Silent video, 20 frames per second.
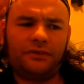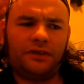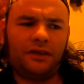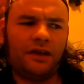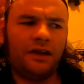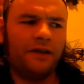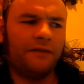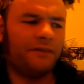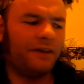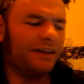
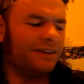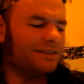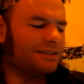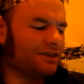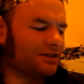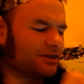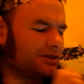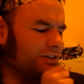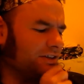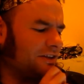That's
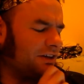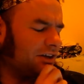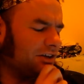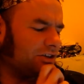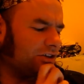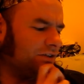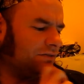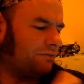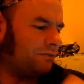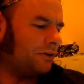actually the
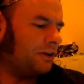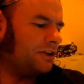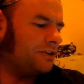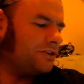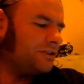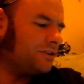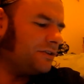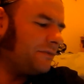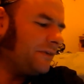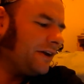action of
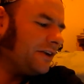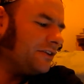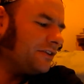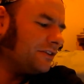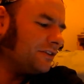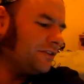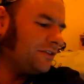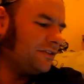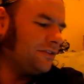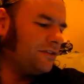religious
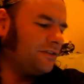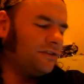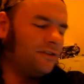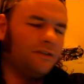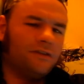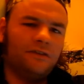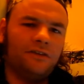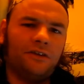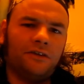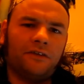evangelists.
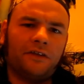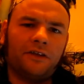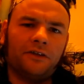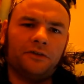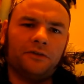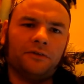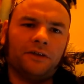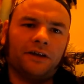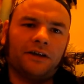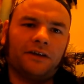You know, they'll
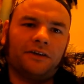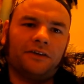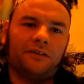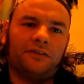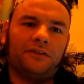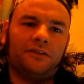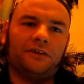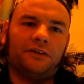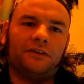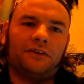do that kind of
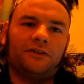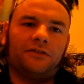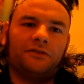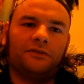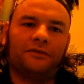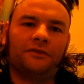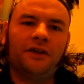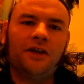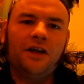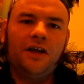thing. They
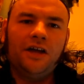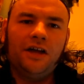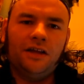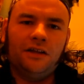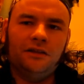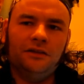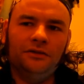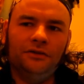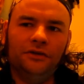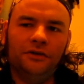sort of
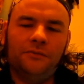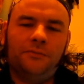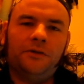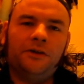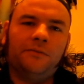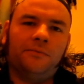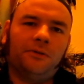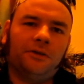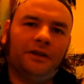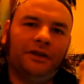lure
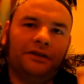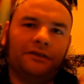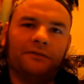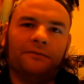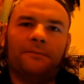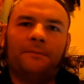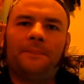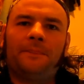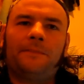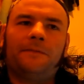people
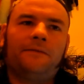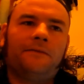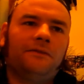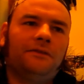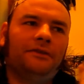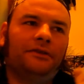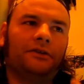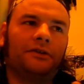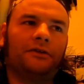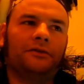in,
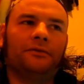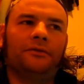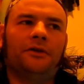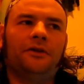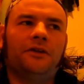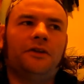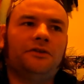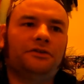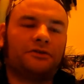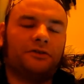you know,
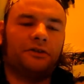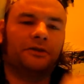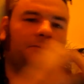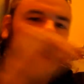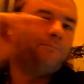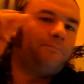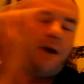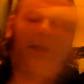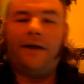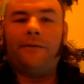and then suddenly,
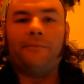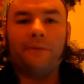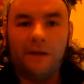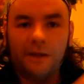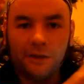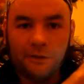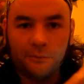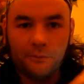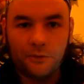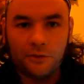bam,
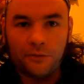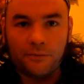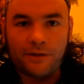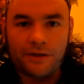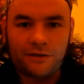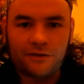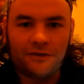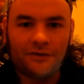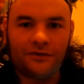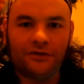hit them with the
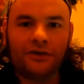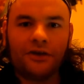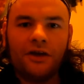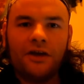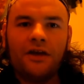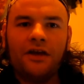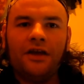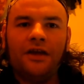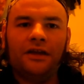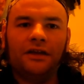message.
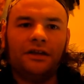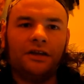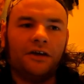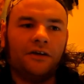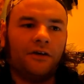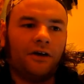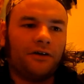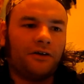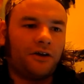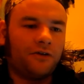You
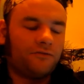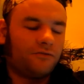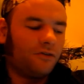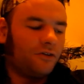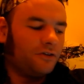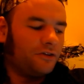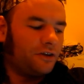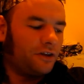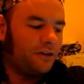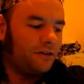know, I'd
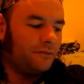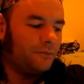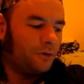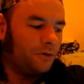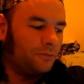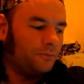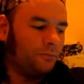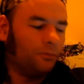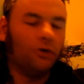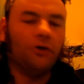rather they
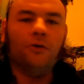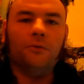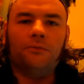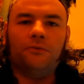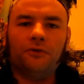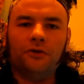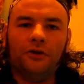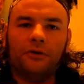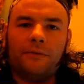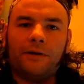were
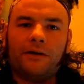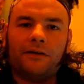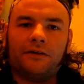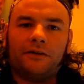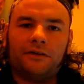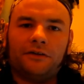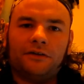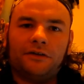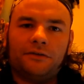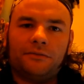upfront about it,
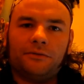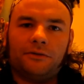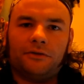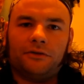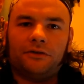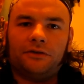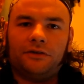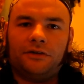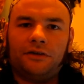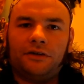to be
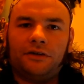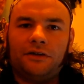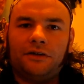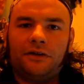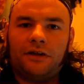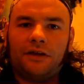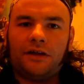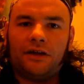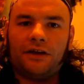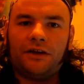honest.
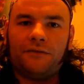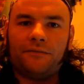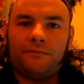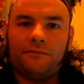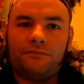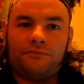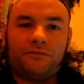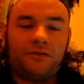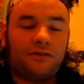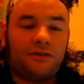
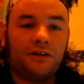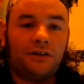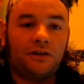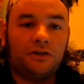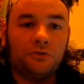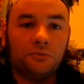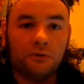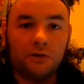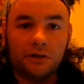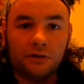They're still
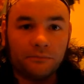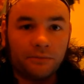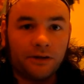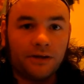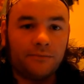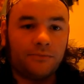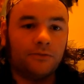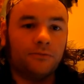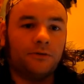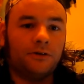annoying
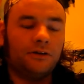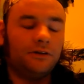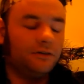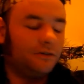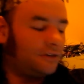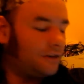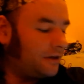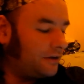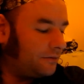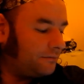people, but at
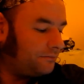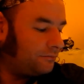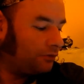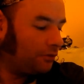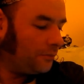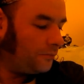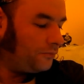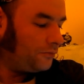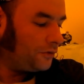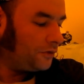least they're
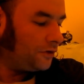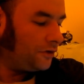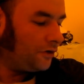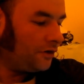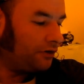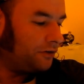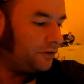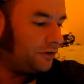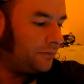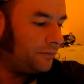upfront and
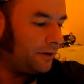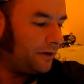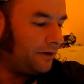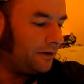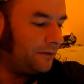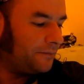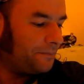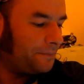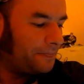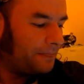honest about
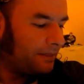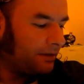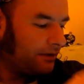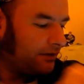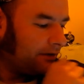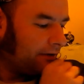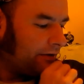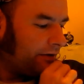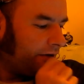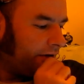it.
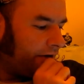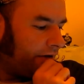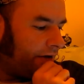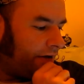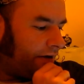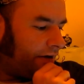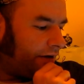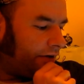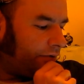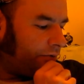
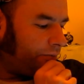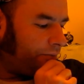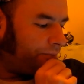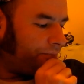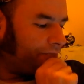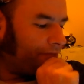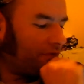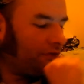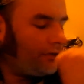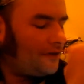Now,
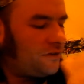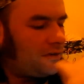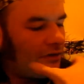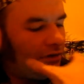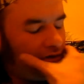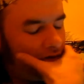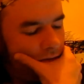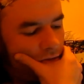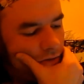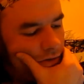
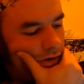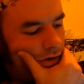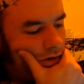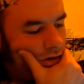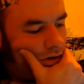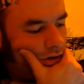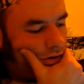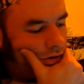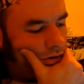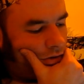
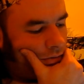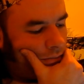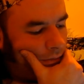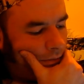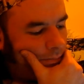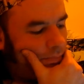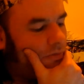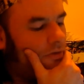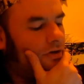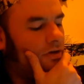
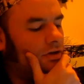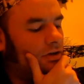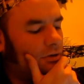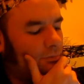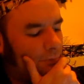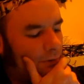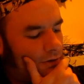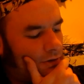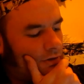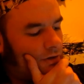my personal
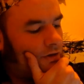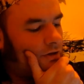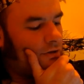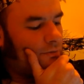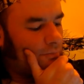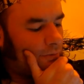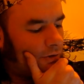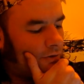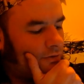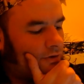opinion of
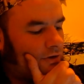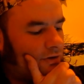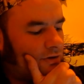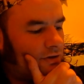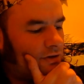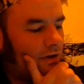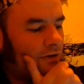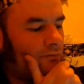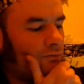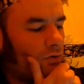these
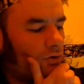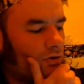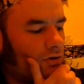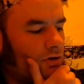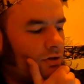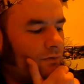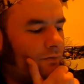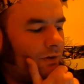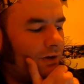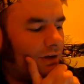protesters, I've watched
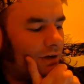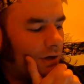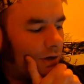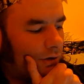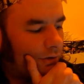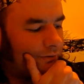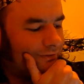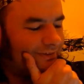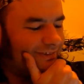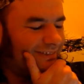the
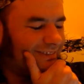video.